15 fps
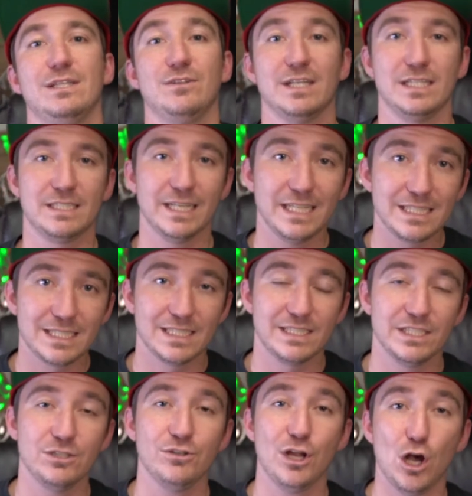in the United States,
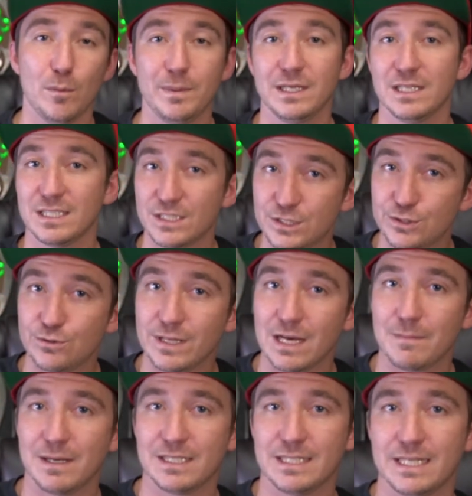consider helping us do
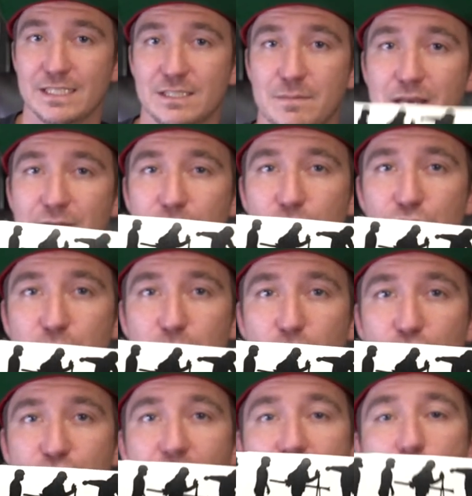that by snagging some Evolution
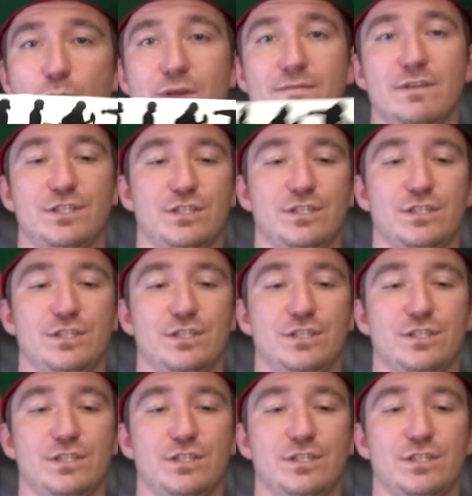merch. We have the